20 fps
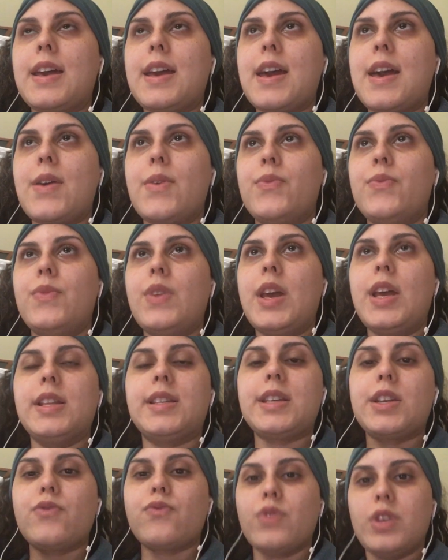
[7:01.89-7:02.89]
it
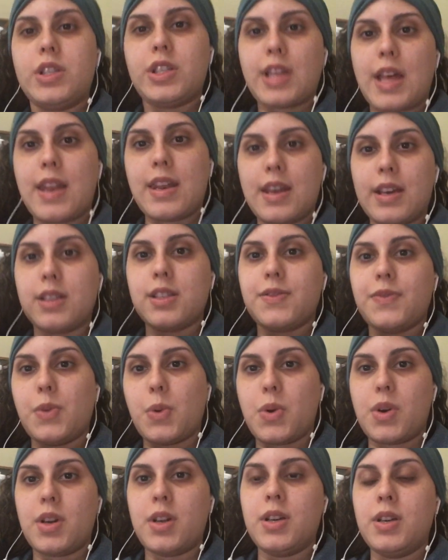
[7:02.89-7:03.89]
didn't reach that next
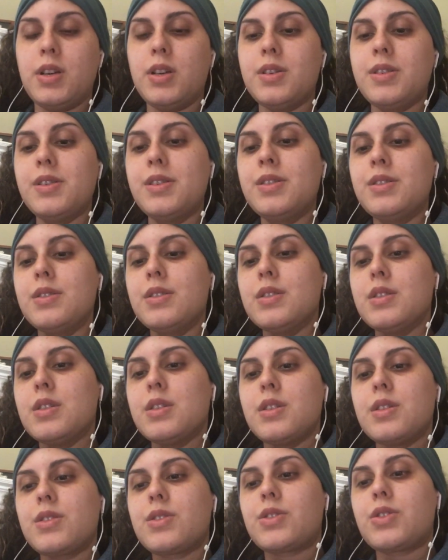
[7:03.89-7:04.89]
floor.
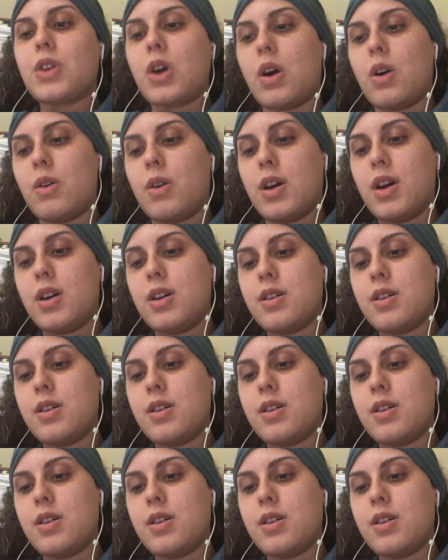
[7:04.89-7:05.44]
So